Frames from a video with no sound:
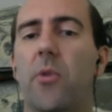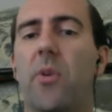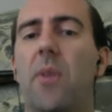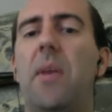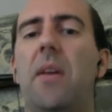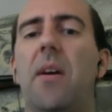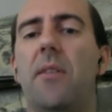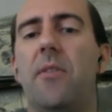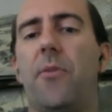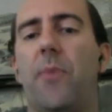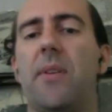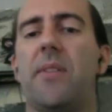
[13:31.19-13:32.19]
You want to be under
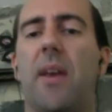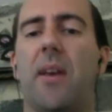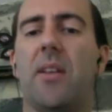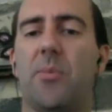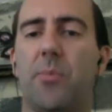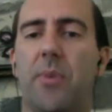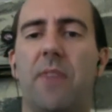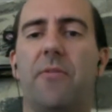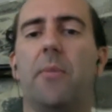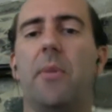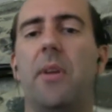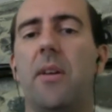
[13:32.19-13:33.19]
3 seconds,
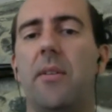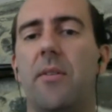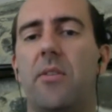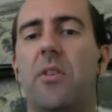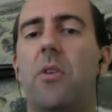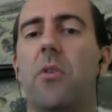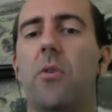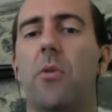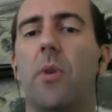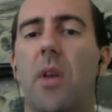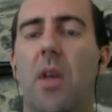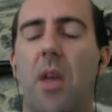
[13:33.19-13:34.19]
preferably under 2